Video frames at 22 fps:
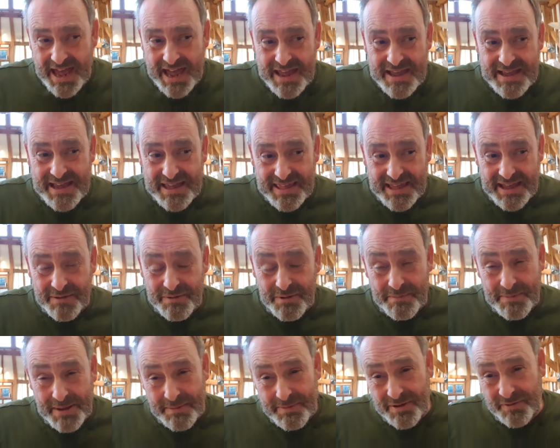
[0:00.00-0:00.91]
You get there,
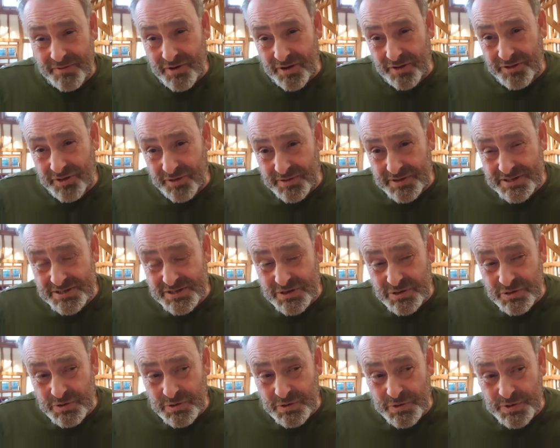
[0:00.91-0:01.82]
well, maybe I've got to do this
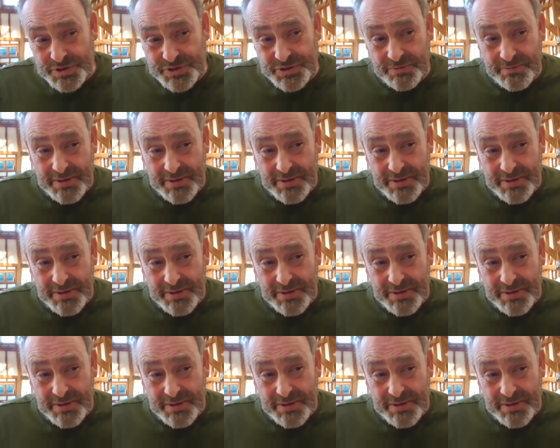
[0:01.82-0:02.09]
course,